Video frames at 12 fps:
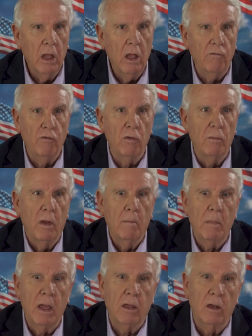If you're
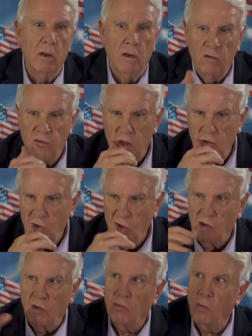making a decision
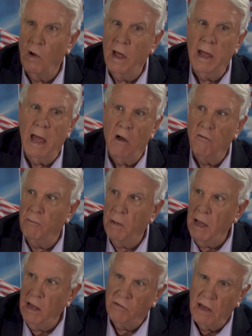that's way off
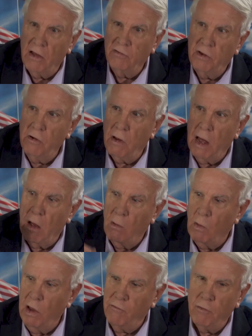base, out here,
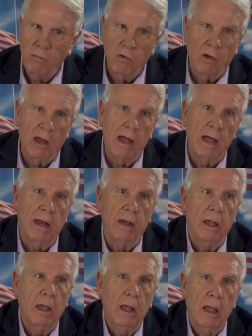away from your
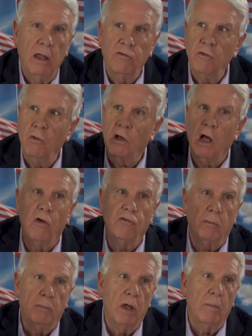line, it's going to cause
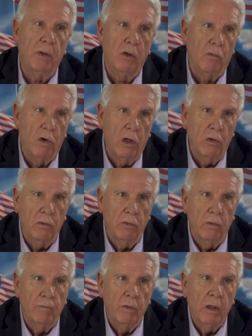a bump in the road.
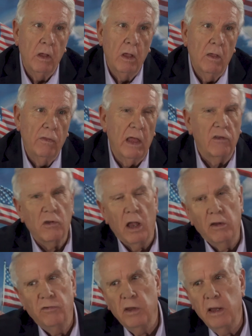That's
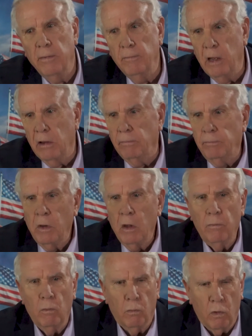like saying that
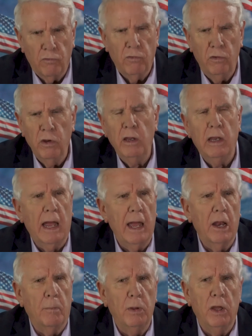what you need to
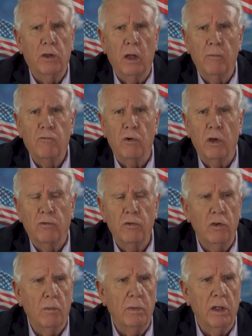add a pickup truck
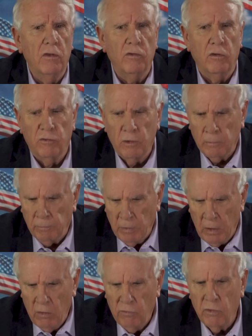to your business.
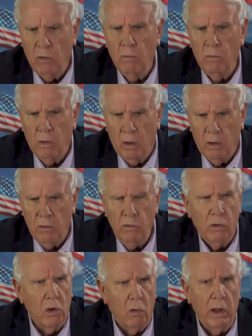So
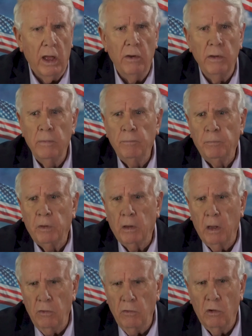you go out
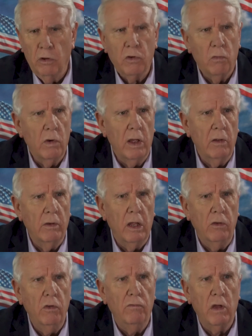and you look around
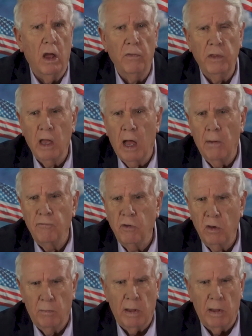and you've got the option to